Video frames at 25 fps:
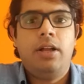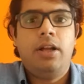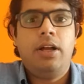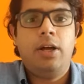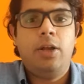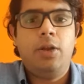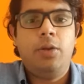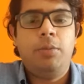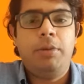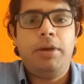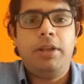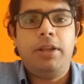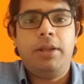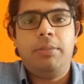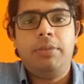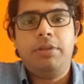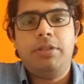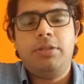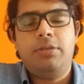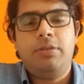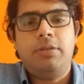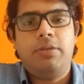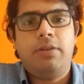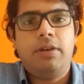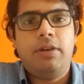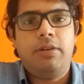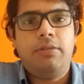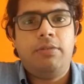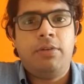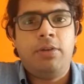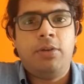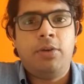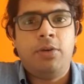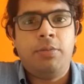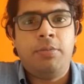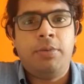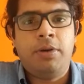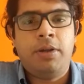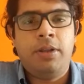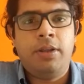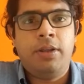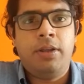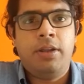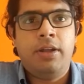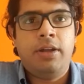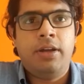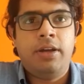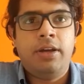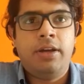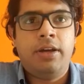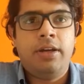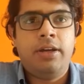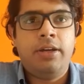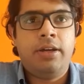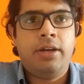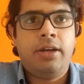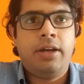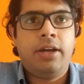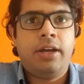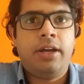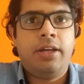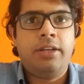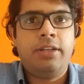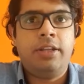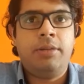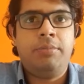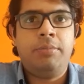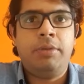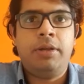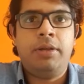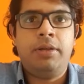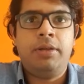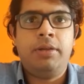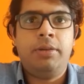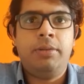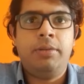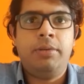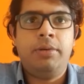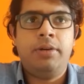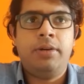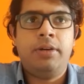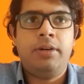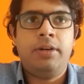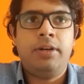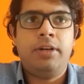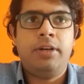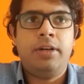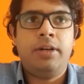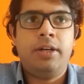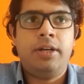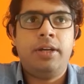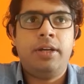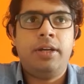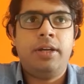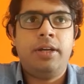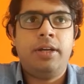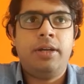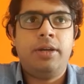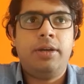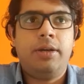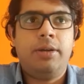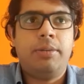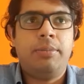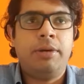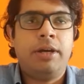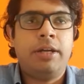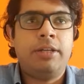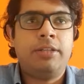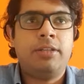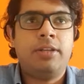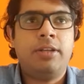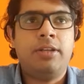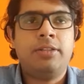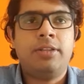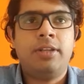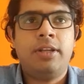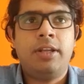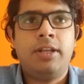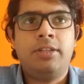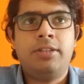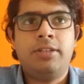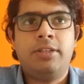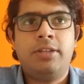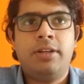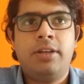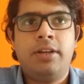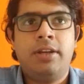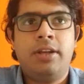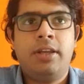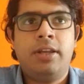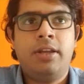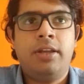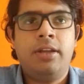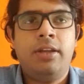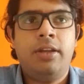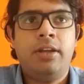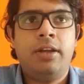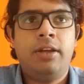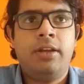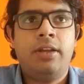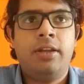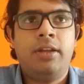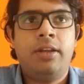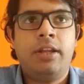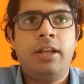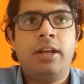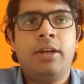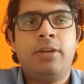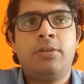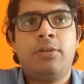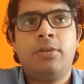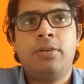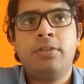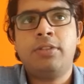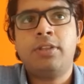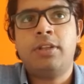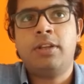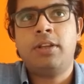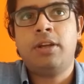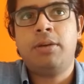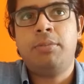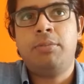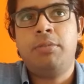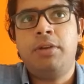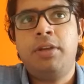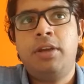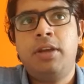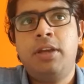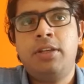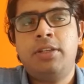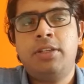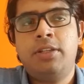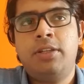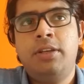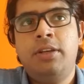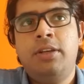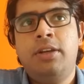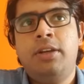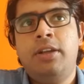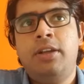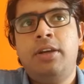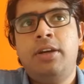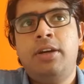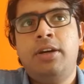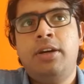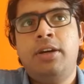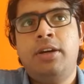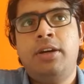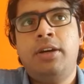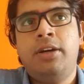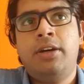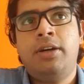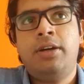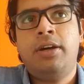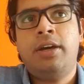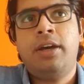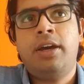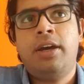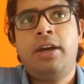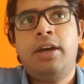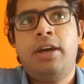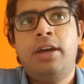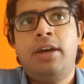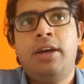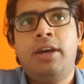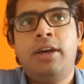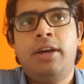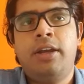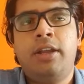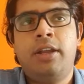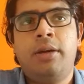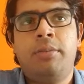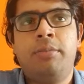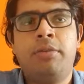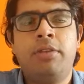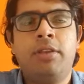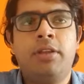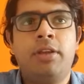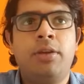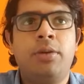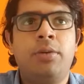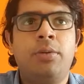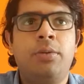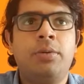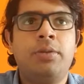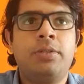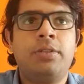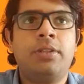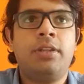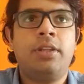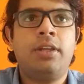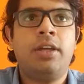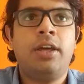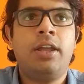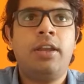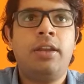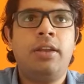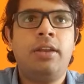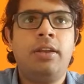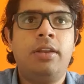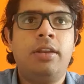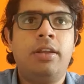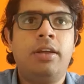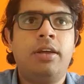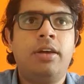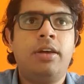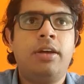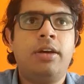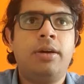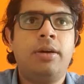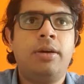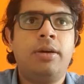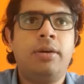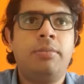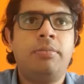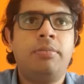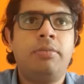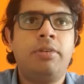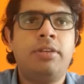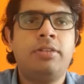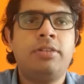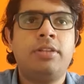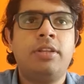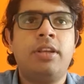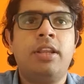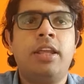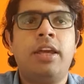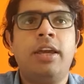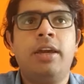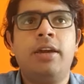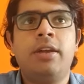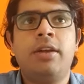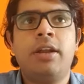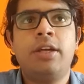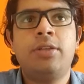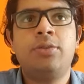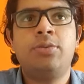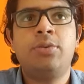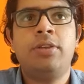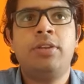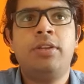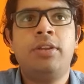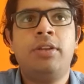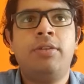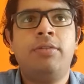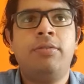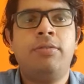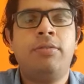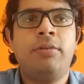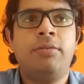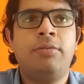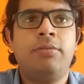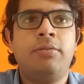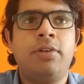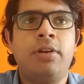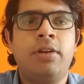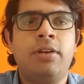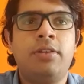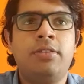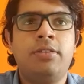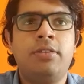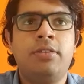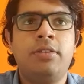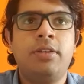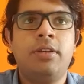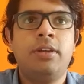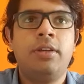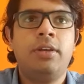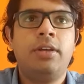Hello, my name is Vivek Venugopal. I did my bachelor's in engineering in electronics and communication in Amta University, and recently I graduated from France